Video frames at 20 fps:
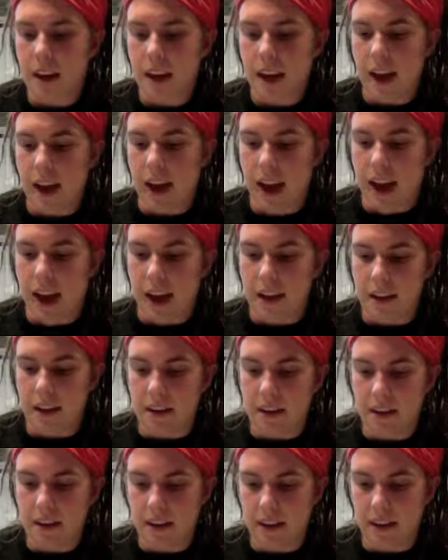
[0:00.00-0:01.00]

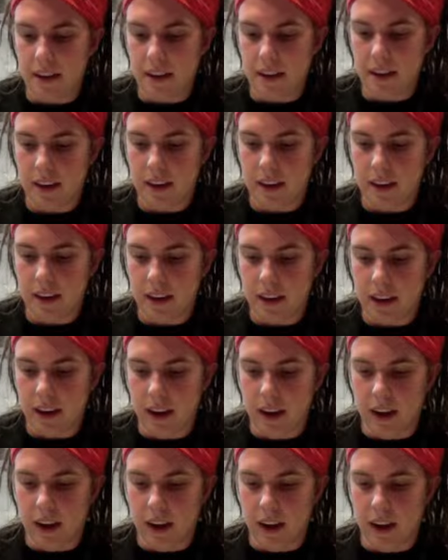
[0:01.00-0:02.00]
and
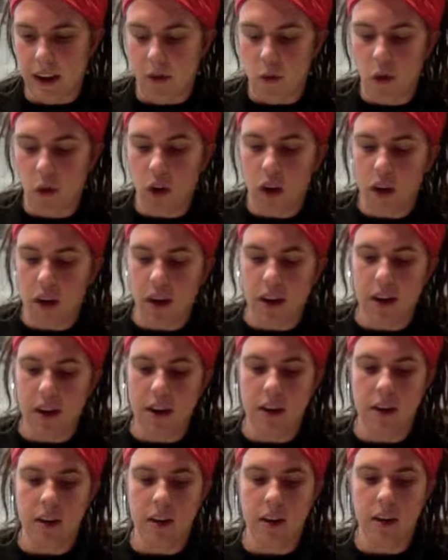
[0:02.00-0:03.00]
it
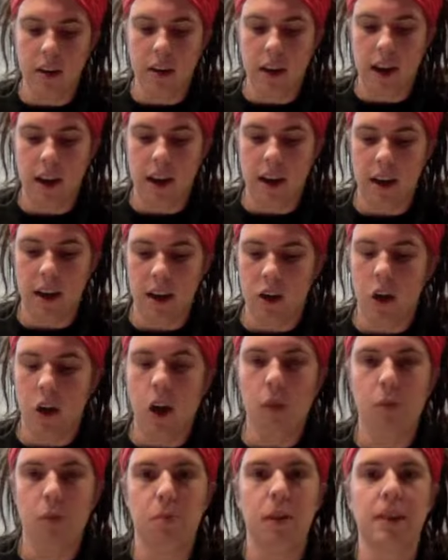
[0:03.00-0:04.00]
really
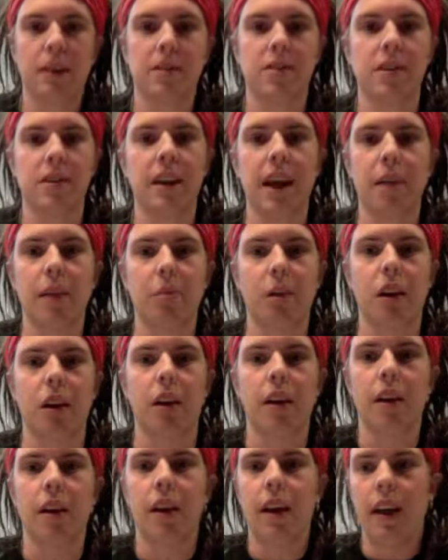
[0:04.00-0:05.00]
complements the
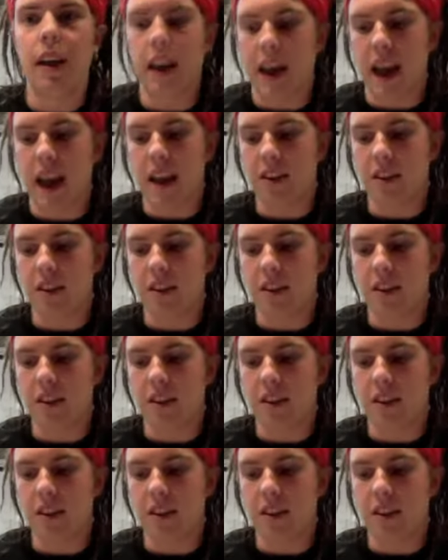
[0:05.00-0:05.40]
gameplay and